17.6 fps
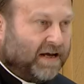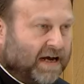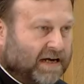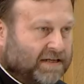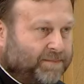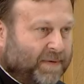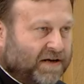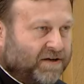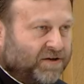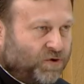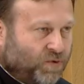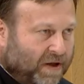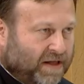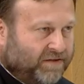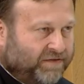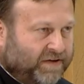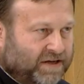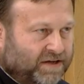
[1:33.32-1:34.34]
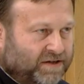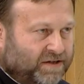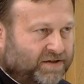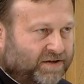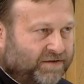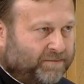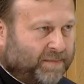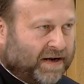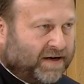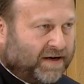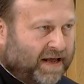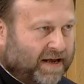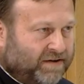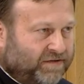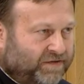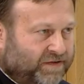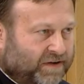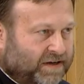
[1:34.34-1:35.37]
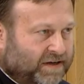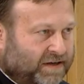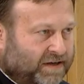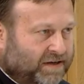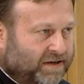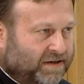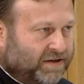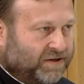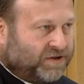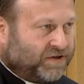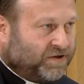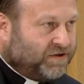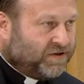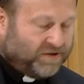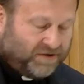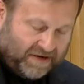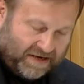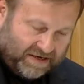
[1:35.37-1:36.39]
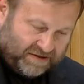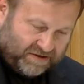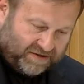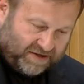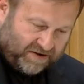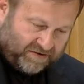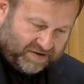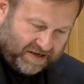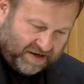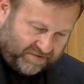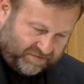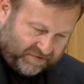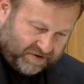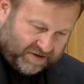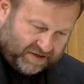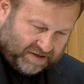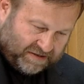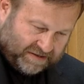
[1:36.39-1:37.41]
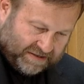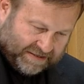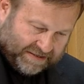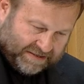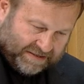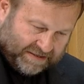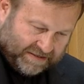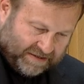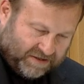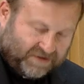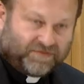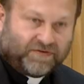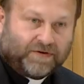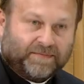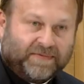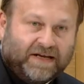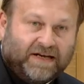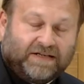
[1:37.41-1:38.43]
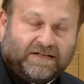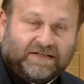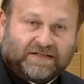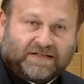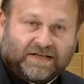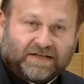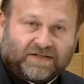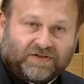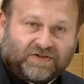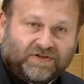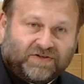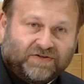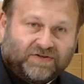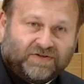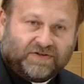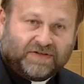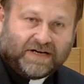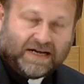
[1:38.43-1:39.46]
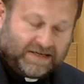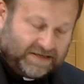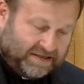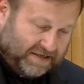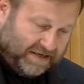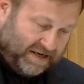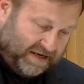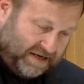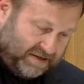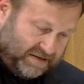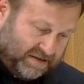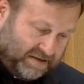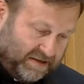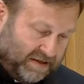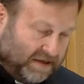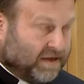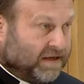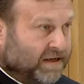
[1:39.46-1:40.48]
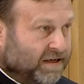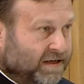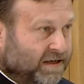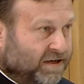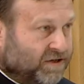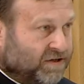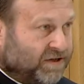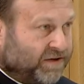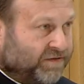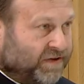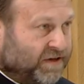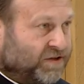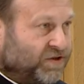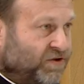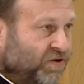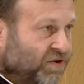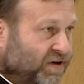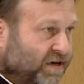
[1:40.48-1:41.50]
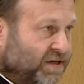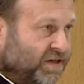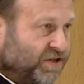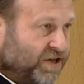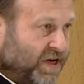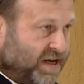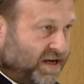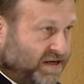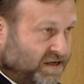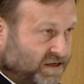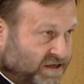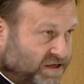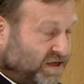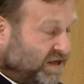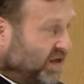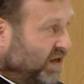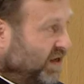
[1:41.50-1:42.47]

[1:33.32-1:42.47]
I spent 12 years of my life in Lesotho and South Africa, this from 86 to 98, years of historic change,